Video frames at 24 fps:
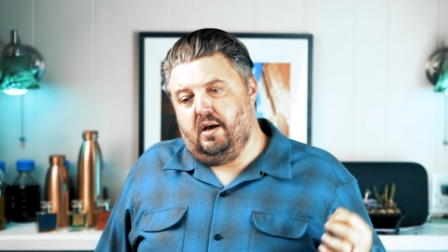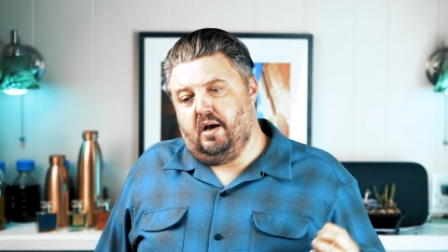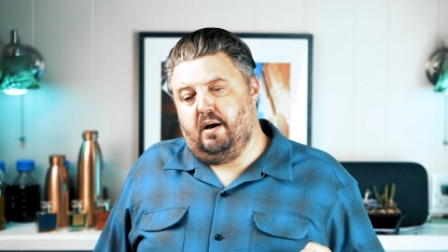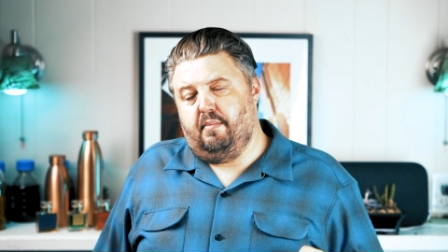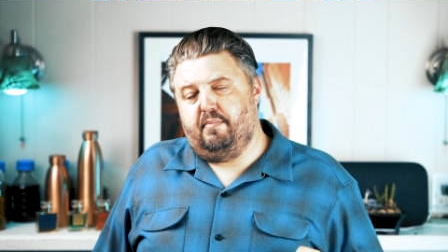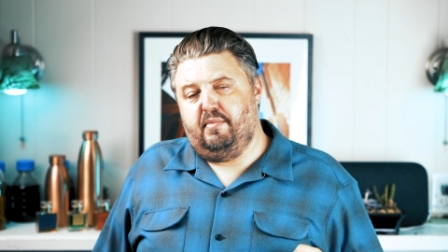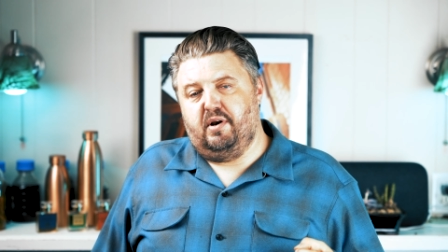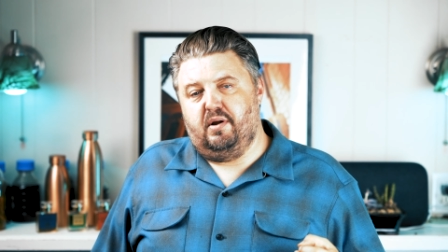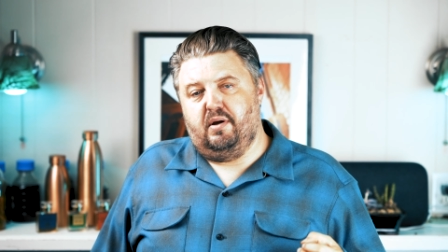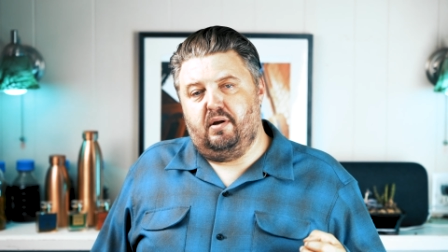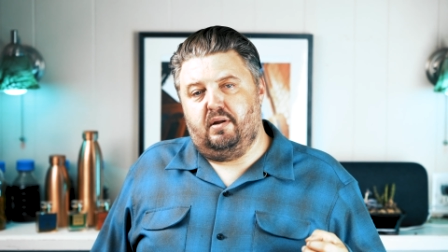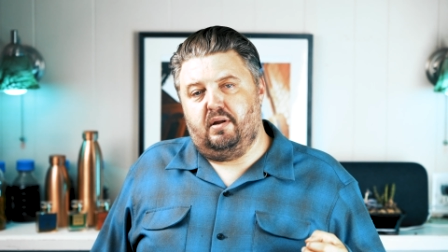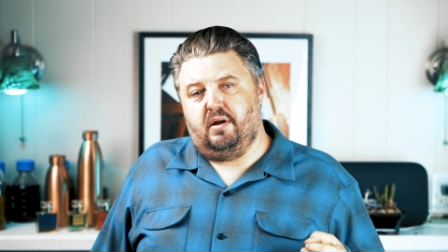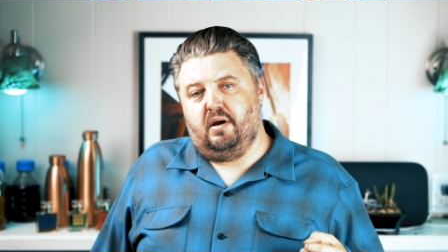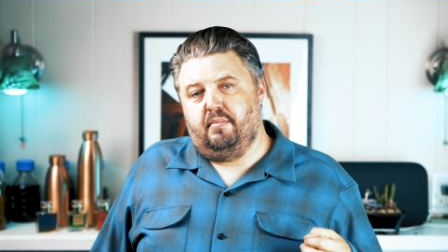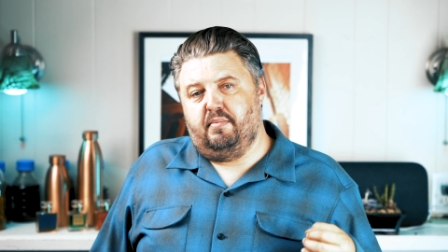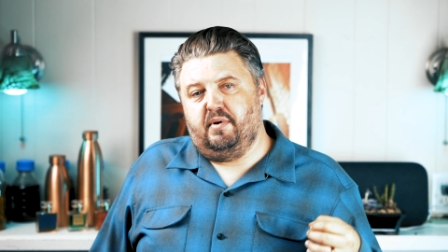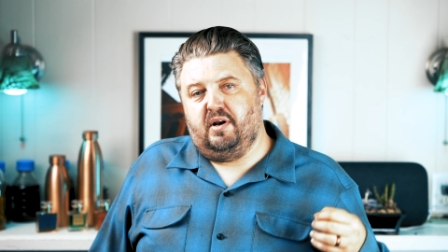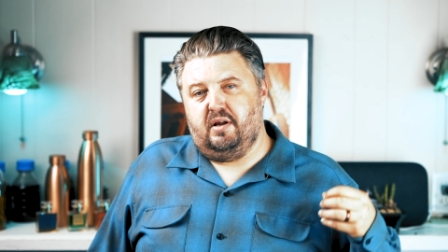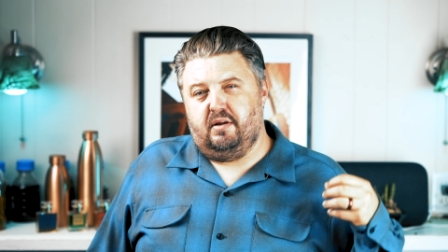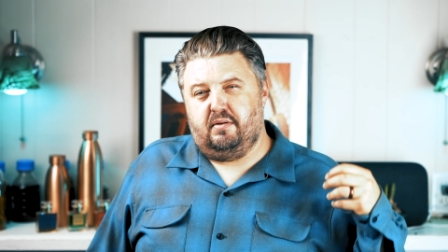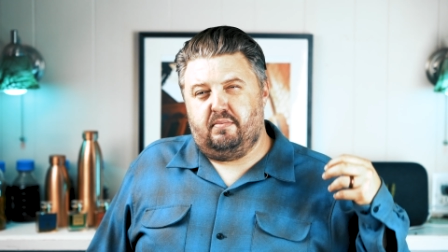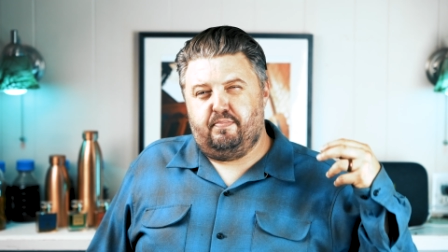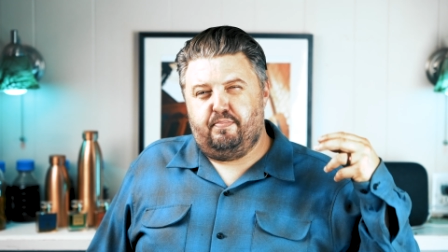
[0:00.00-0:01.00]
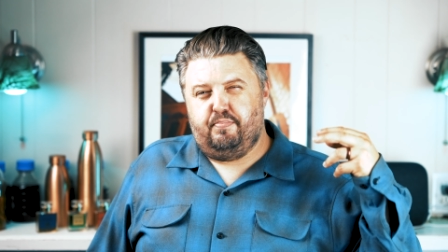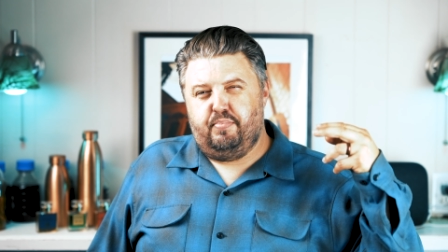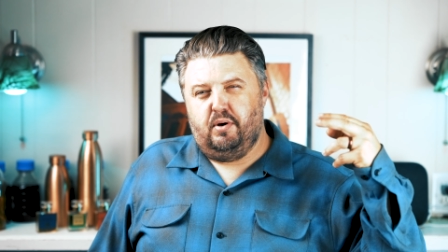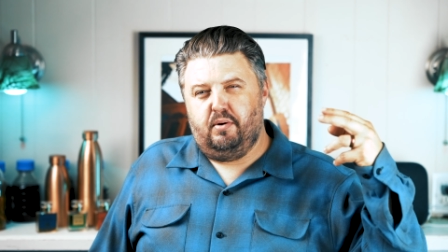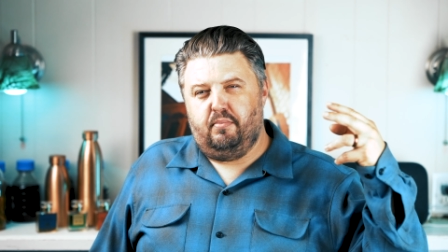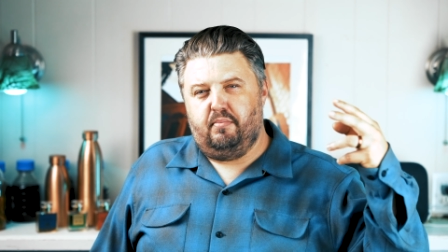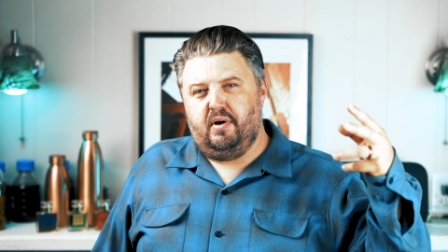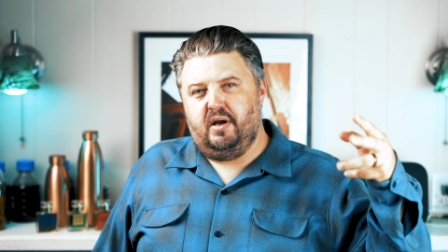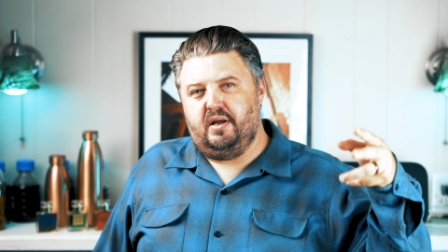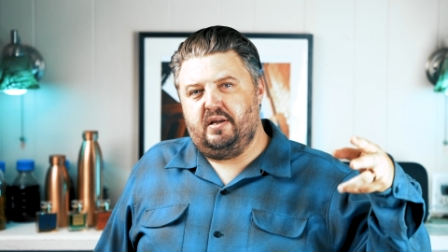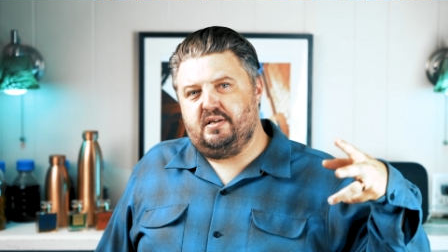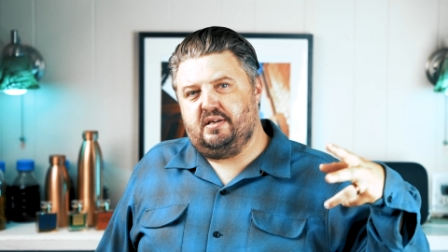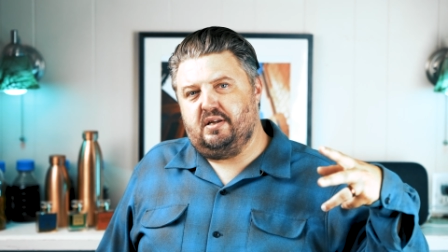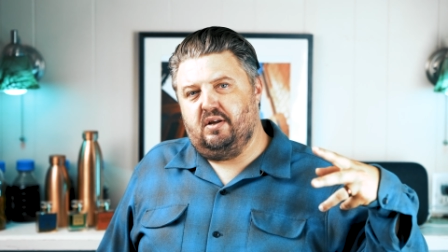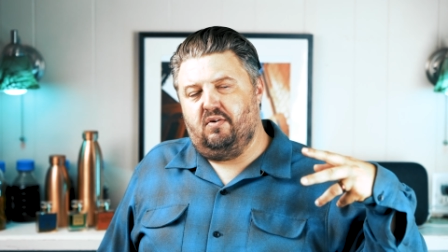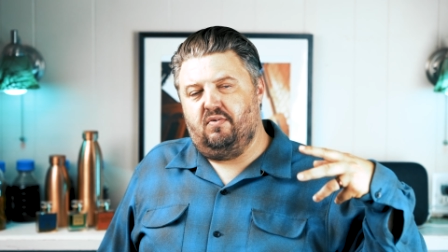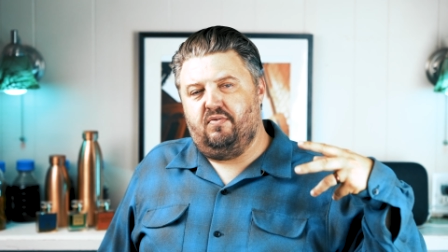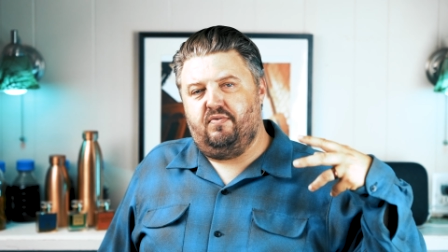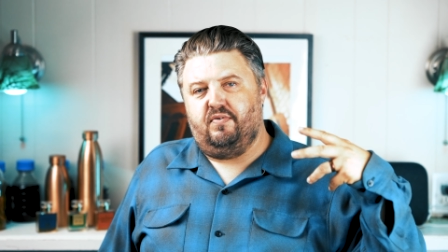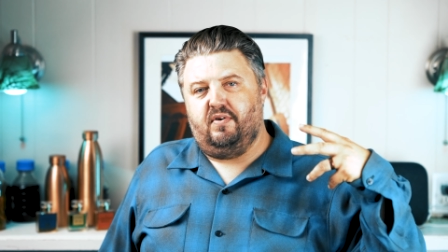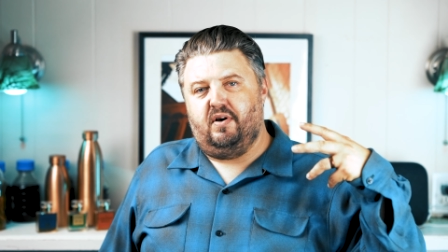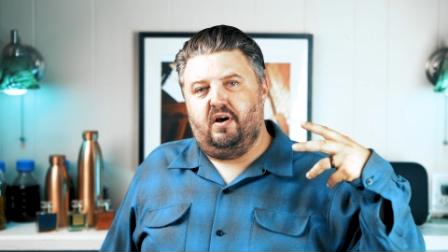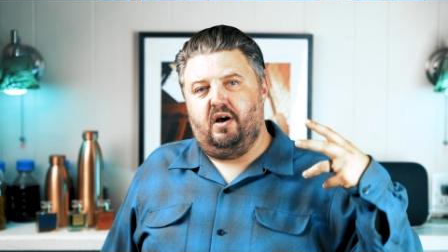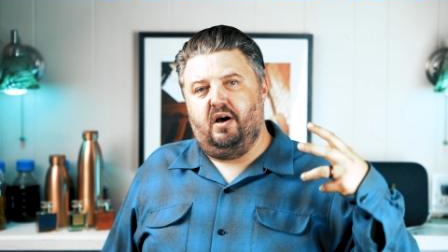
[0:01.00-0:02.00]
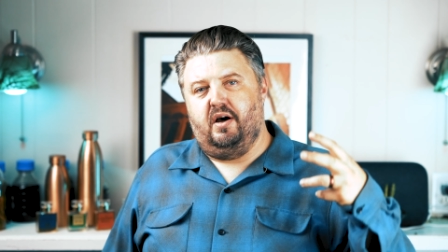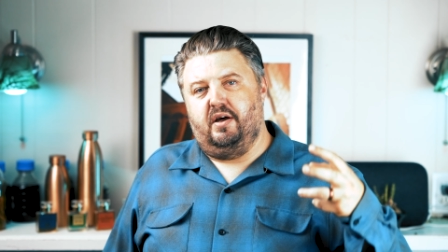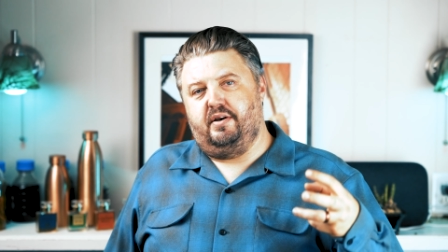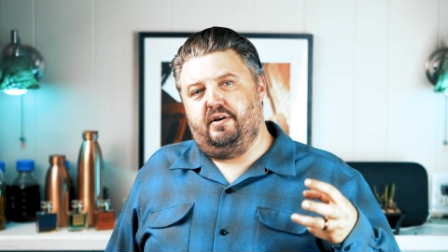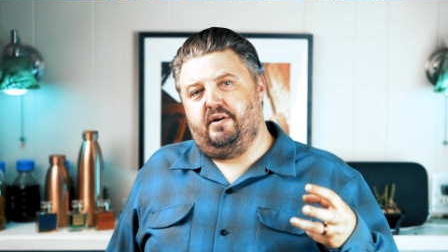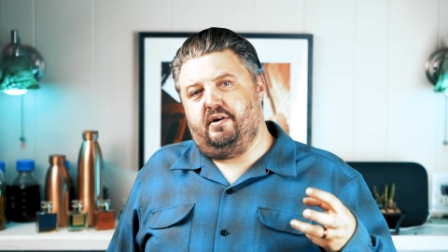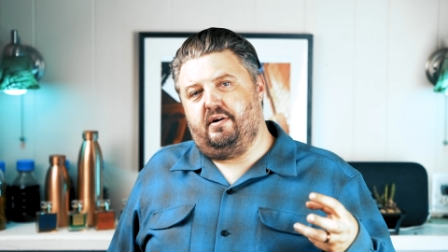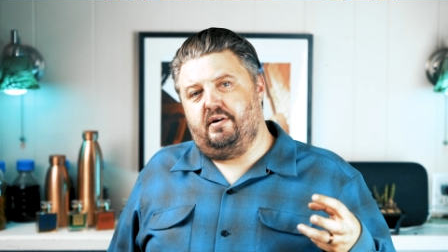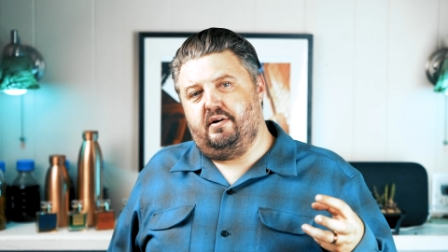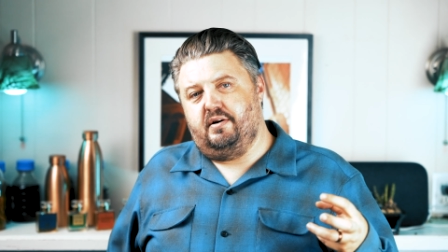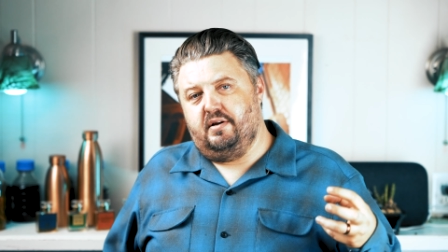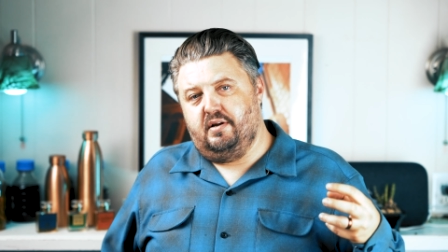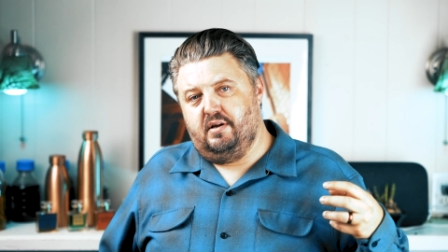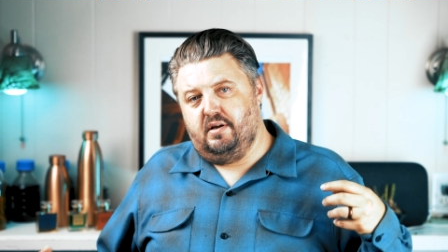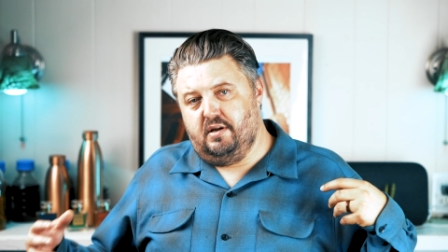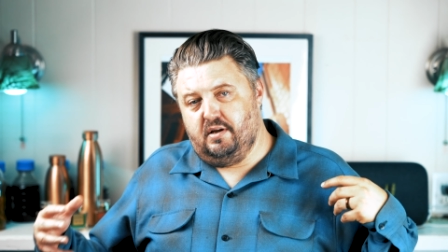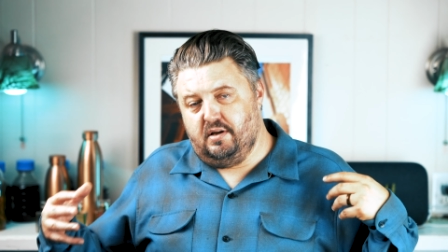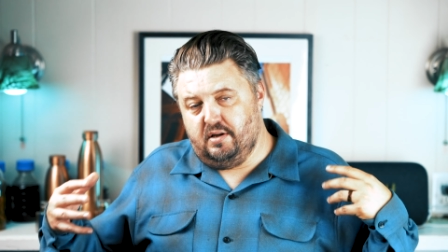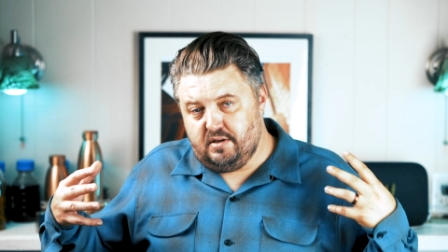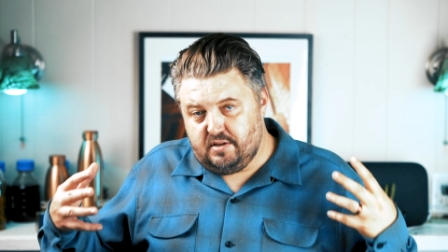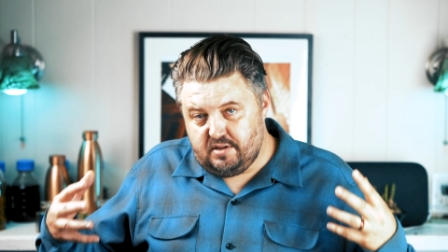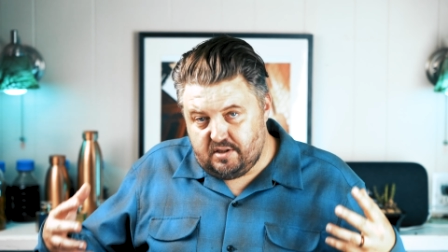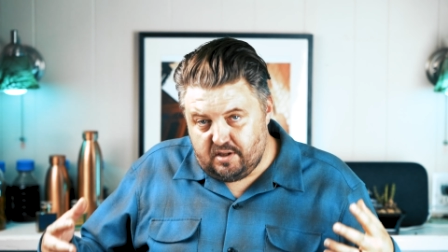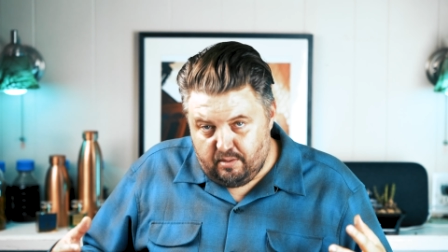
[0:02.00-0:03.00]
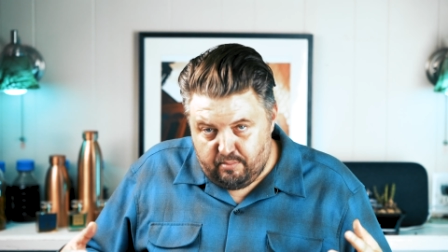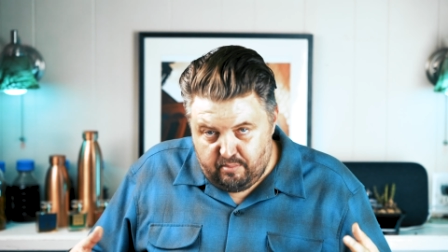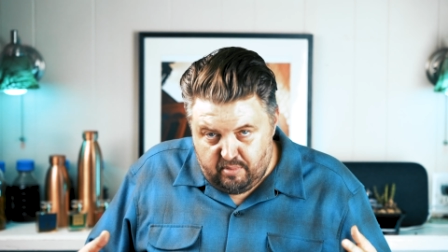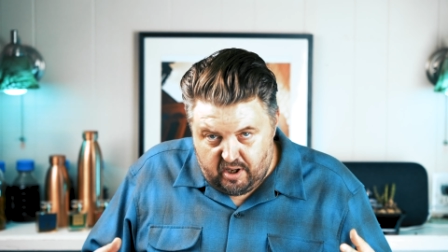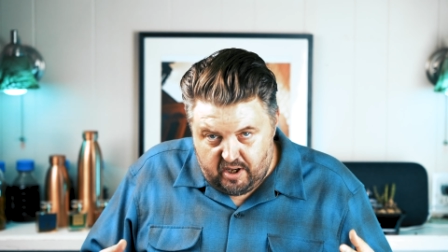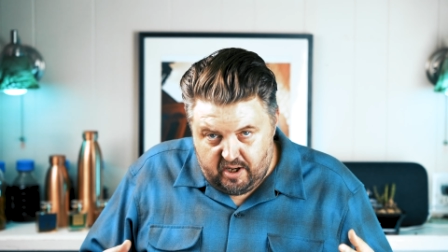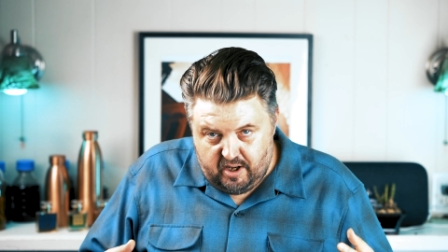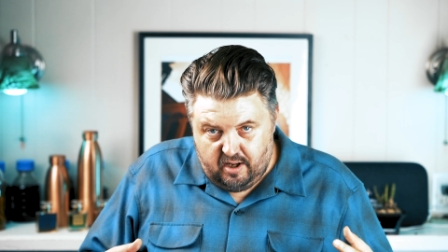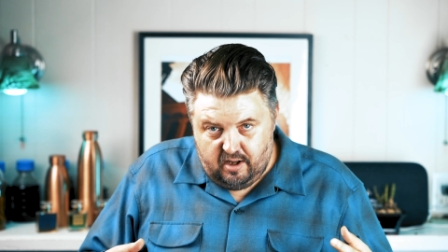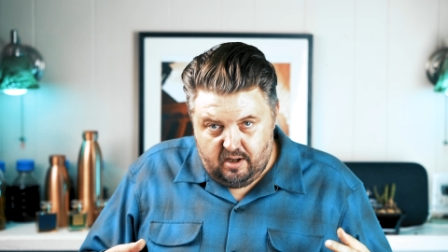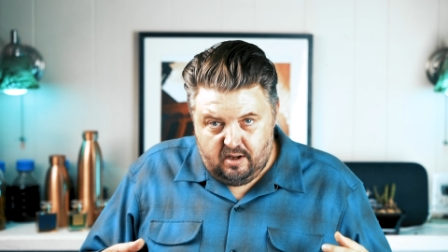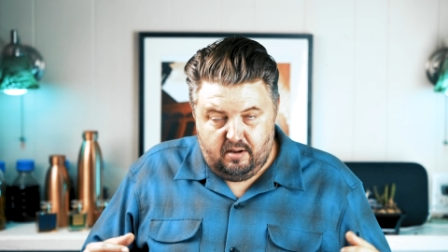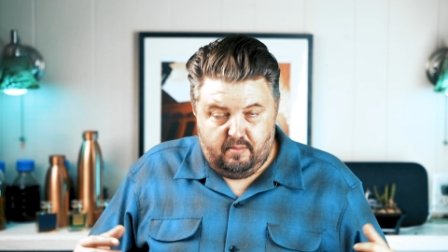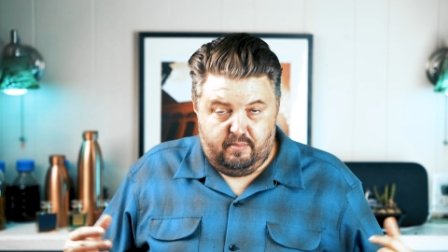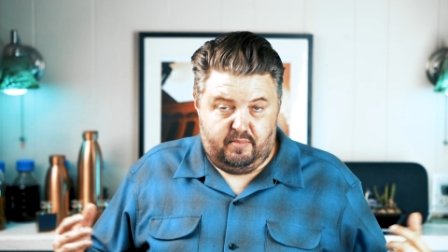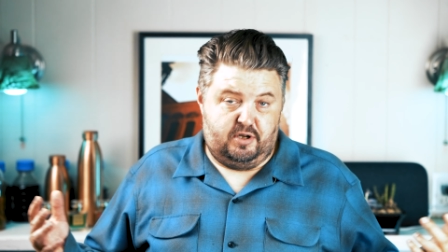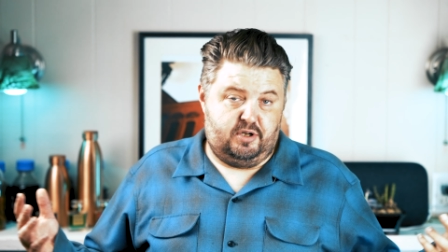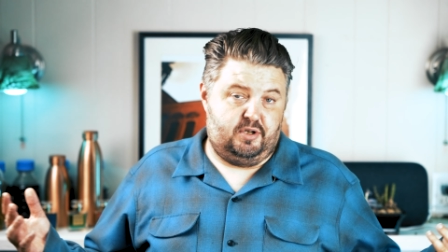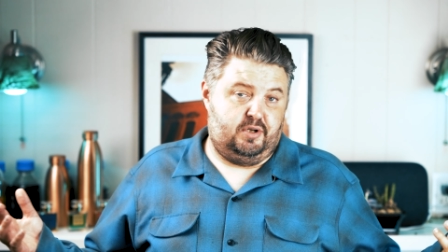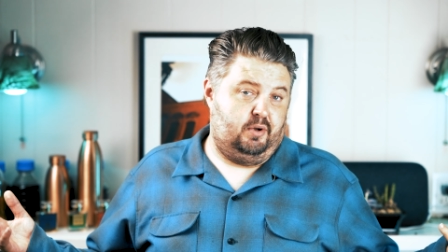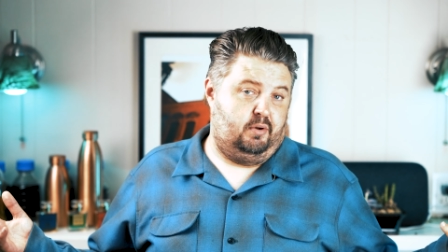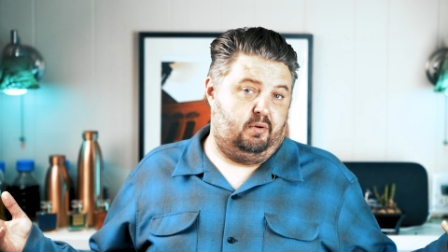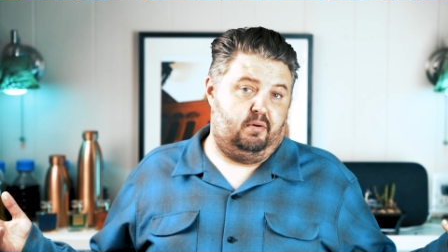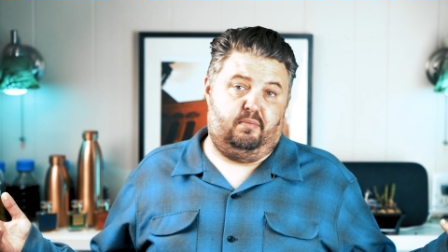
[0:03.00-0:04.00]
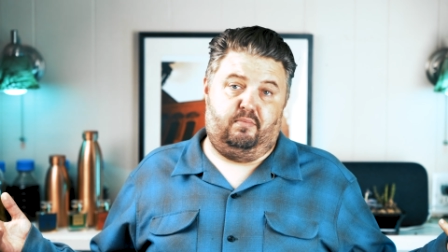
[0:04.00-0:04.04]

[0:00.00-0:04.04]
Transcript: I'm gonna I'm gonna put myself under somebody. I'm gonna show.